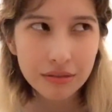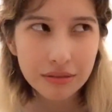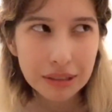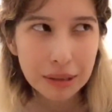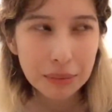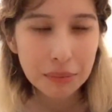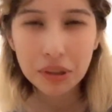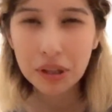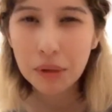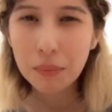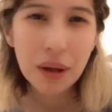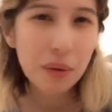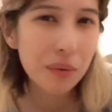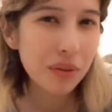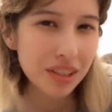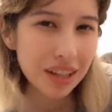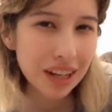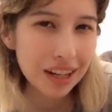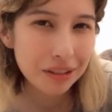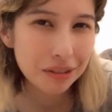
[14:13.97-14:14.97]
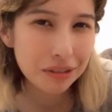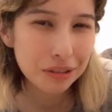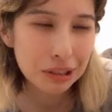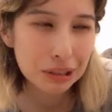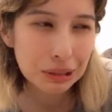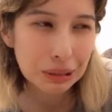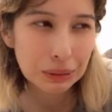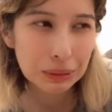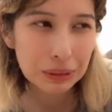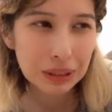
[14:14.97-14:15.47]
I'm really bad with titles, so
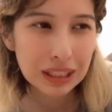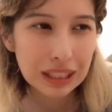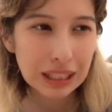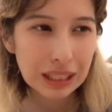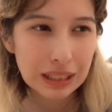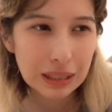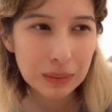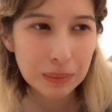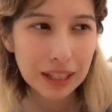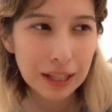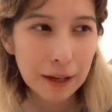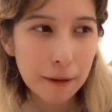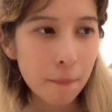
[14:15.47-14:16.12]
excuse me.